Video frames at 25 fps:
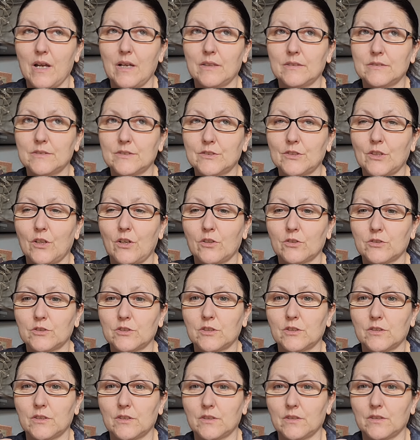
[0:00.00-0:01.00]
and sort
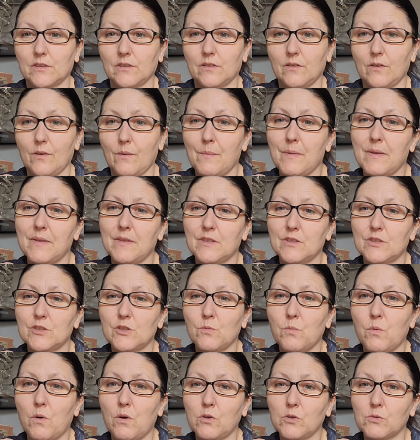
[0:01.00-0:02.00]
to, I mean, the
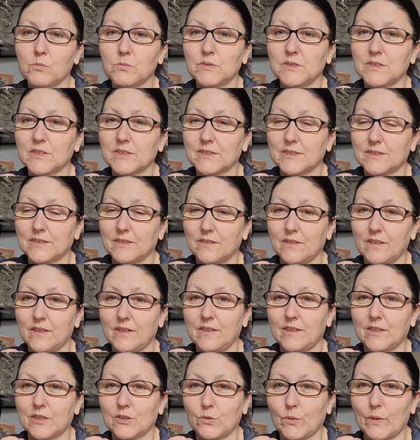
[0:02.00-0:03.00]
two older ones are
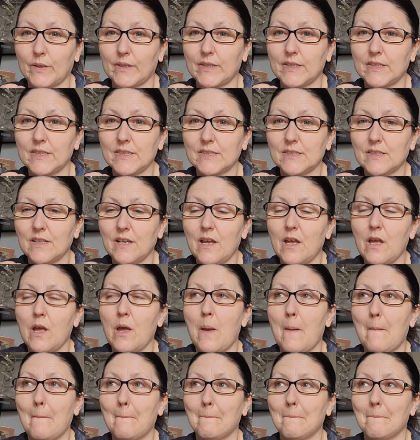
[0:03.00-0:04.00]
in the 20s,
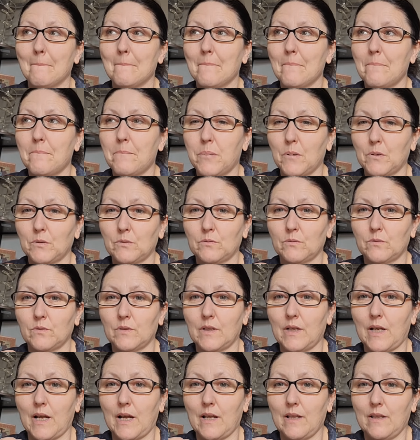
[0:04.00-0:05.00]
but
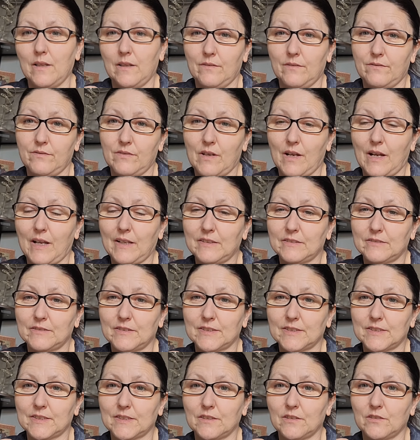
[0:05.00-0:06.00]
Anna
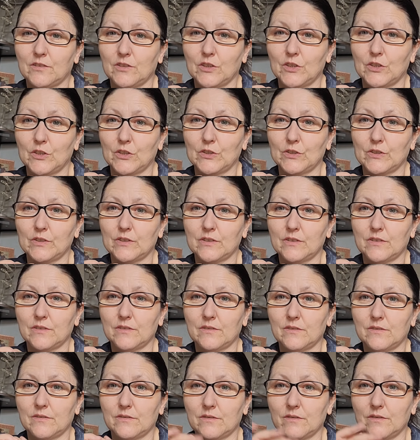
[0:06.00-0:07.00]
has her own
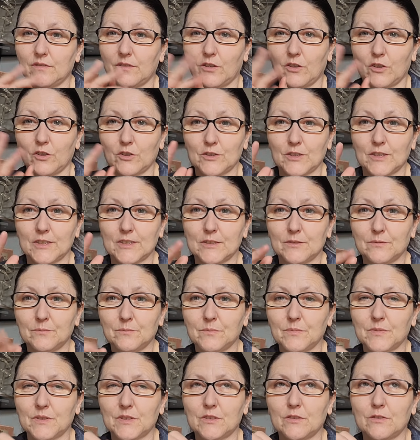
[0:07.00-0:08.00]

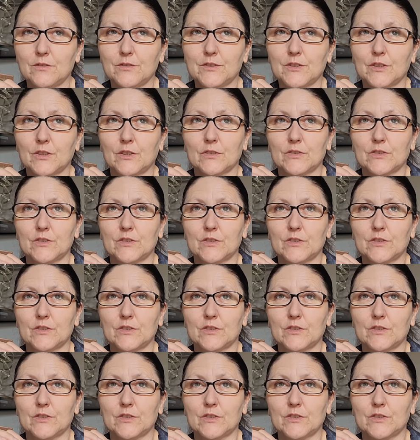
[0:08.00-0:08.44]
autism stuff, so